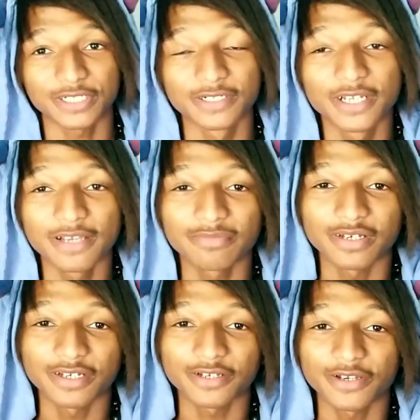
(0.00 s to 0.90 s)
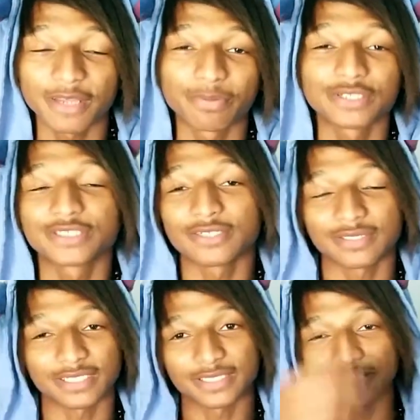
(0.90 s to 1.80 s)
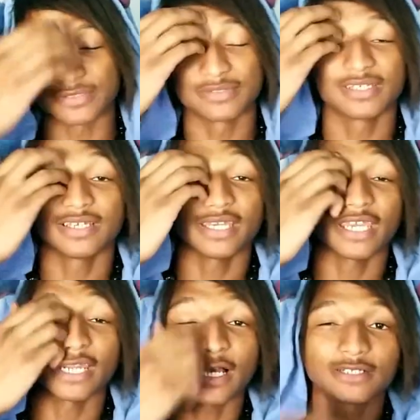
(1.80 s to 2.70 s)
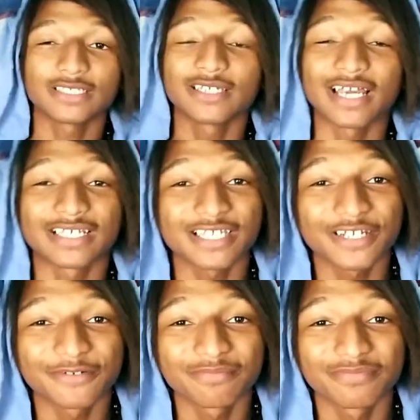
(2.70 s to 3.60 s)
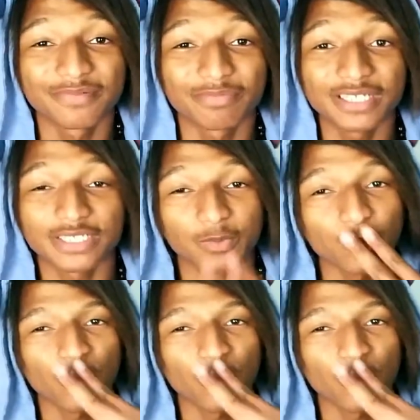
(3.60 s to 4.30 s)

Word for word: here, but go ahead and purchase those things too. And I'll see you guys later. Peace.